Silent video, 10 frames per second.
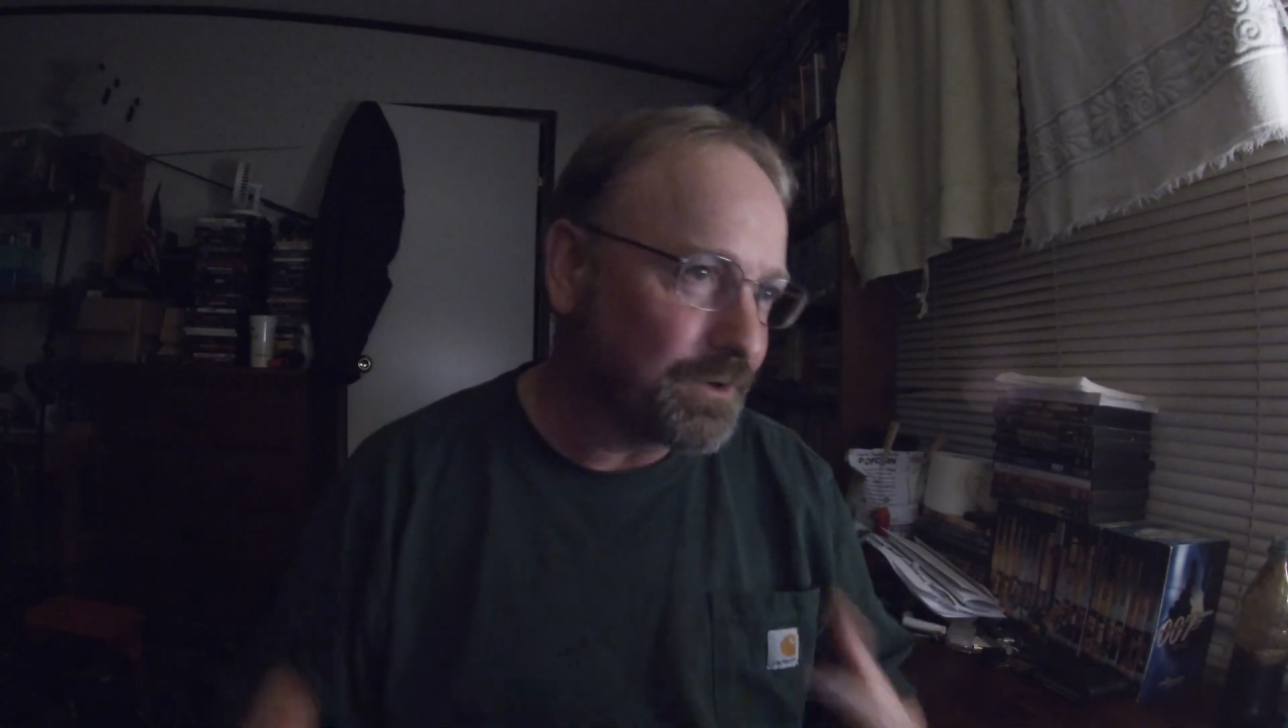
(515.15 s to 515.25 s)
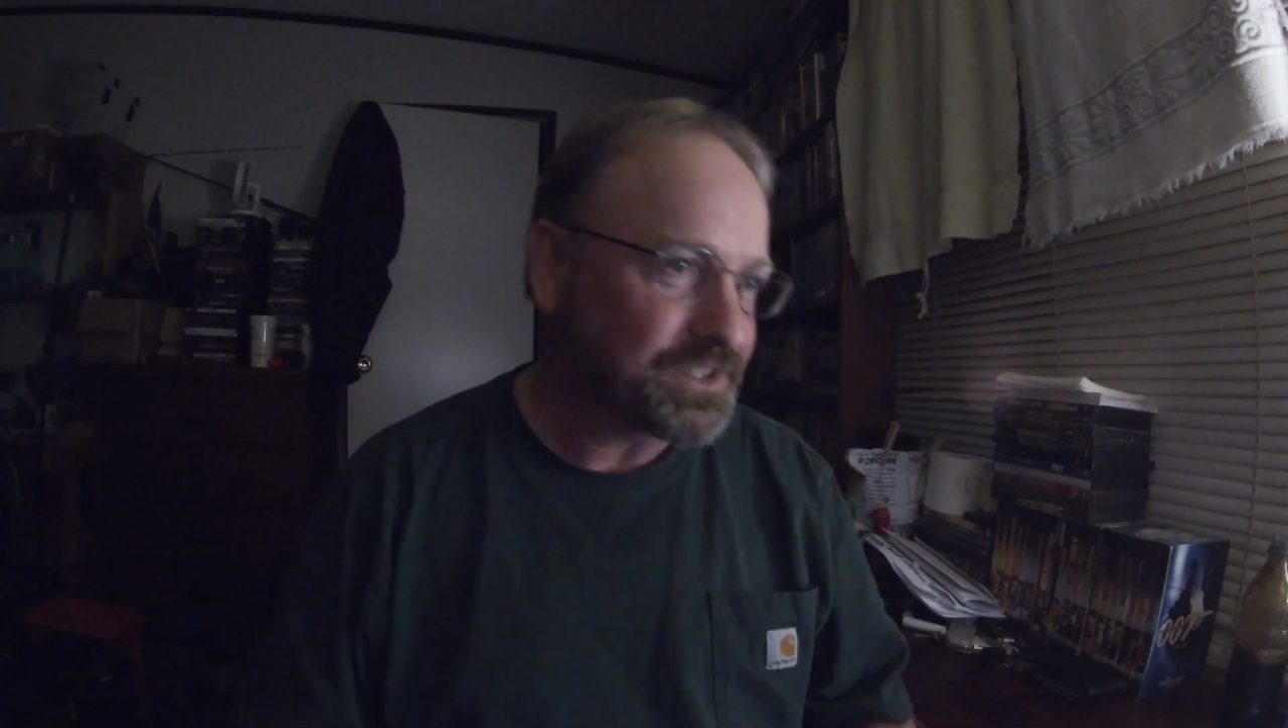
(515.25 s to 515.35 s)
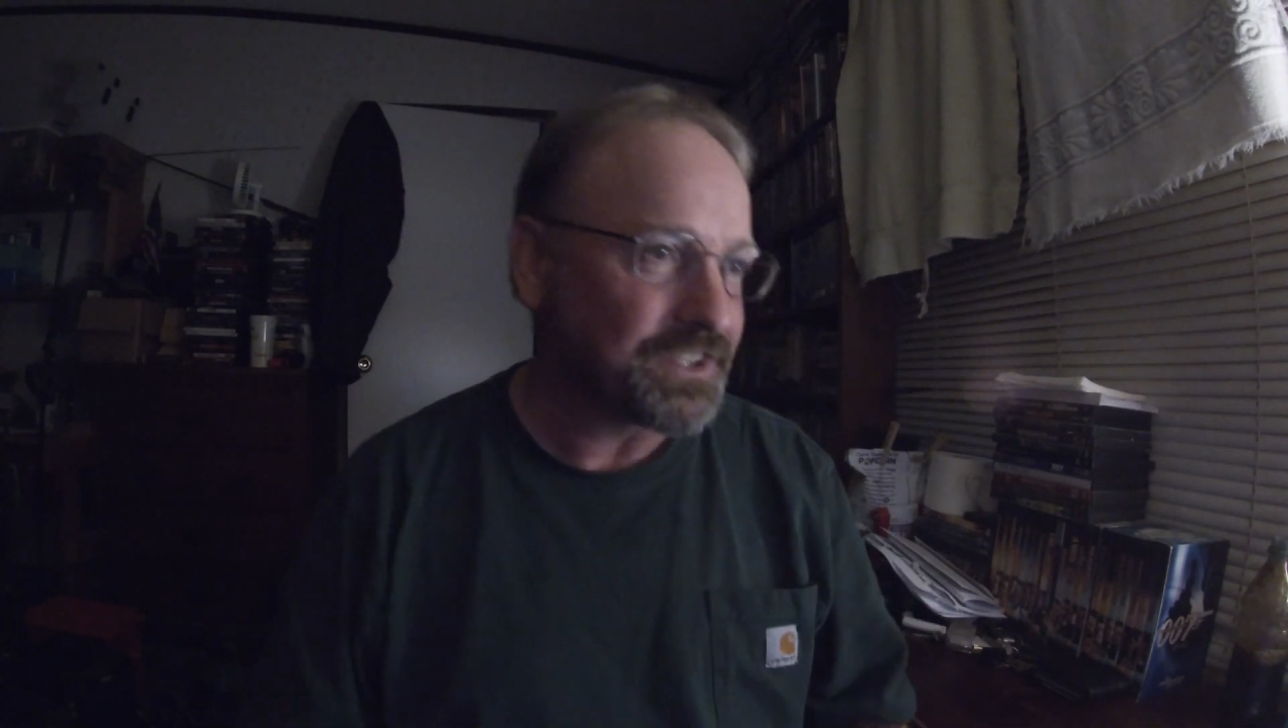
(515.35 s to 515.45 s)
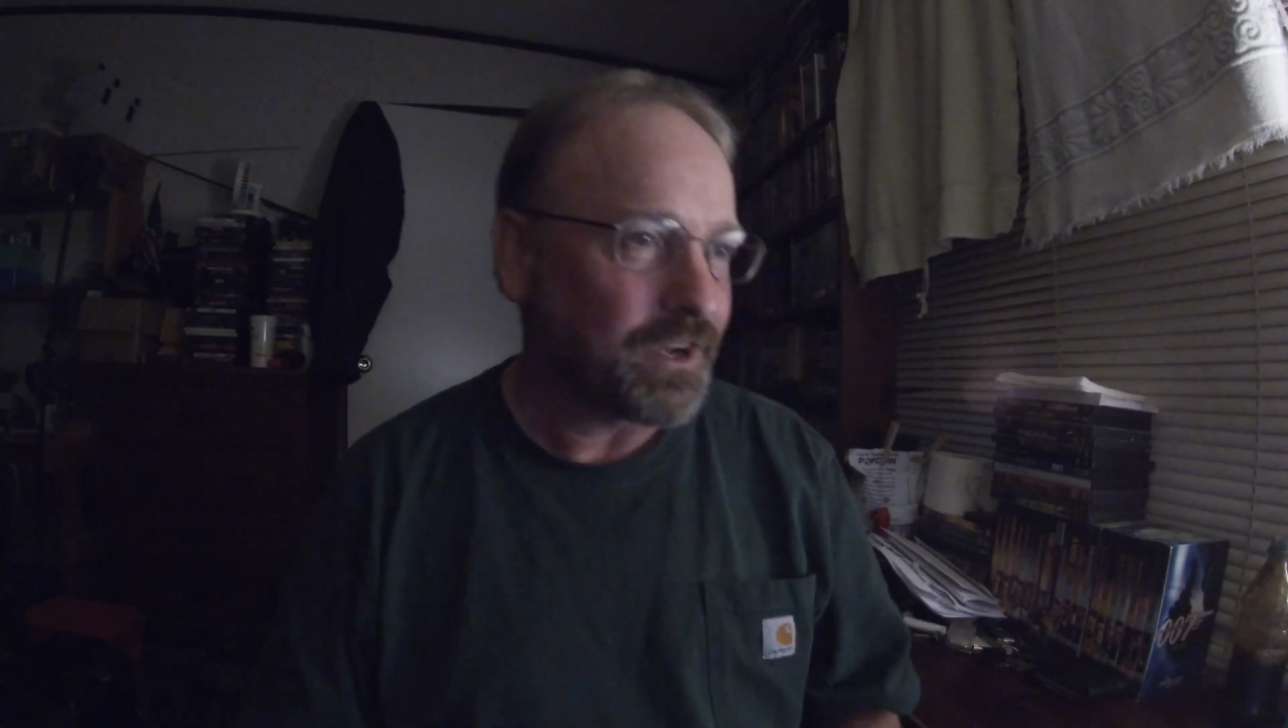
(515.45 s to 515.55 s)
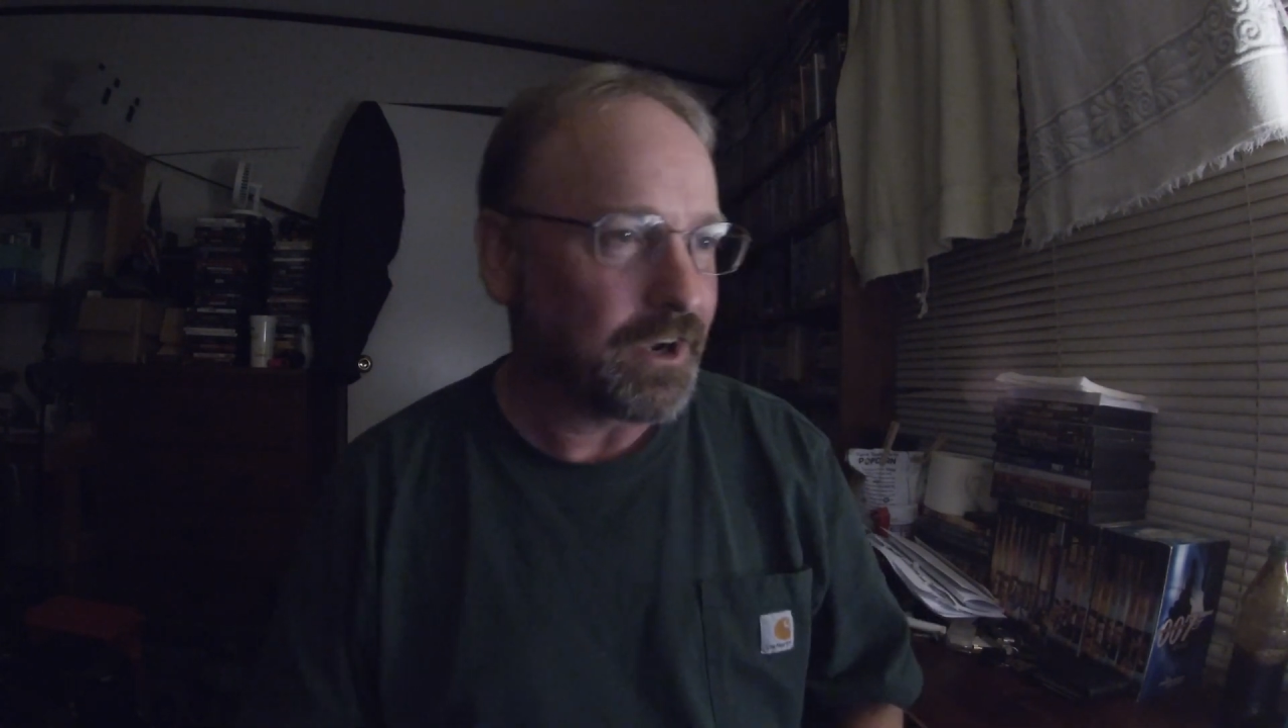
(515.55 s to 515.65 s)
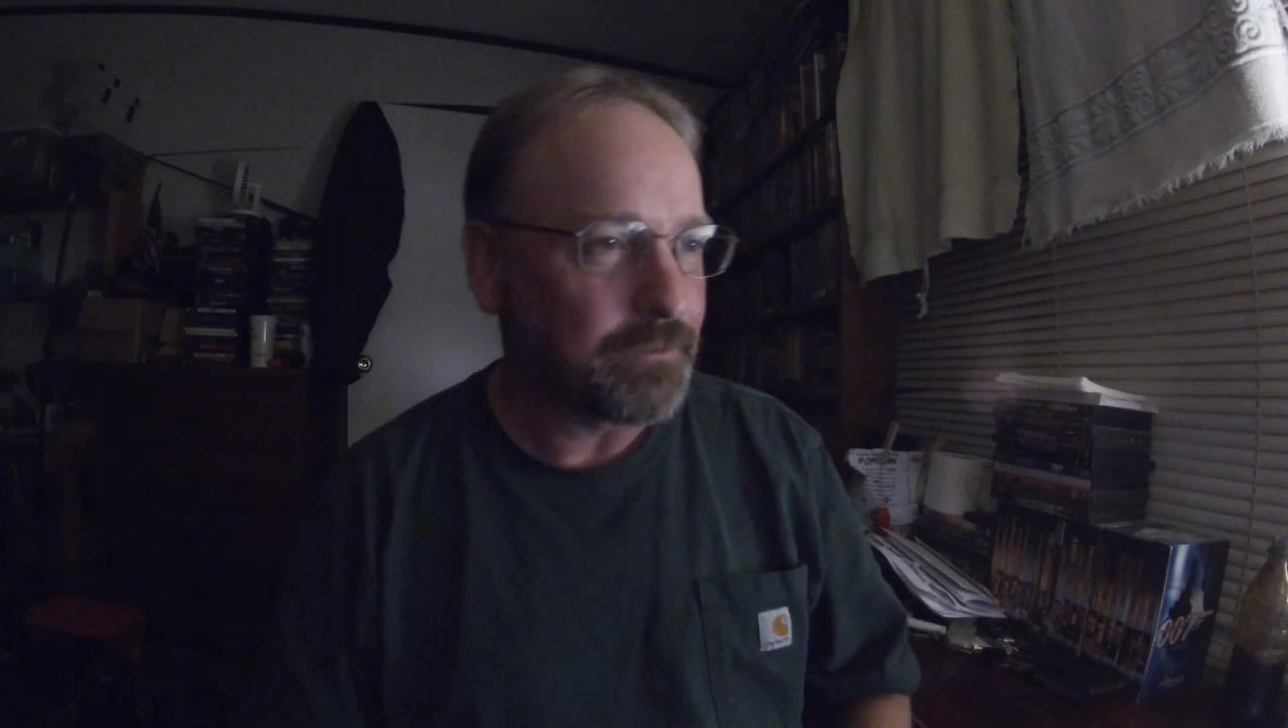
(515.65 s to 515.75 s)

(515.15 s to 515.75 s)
as I talk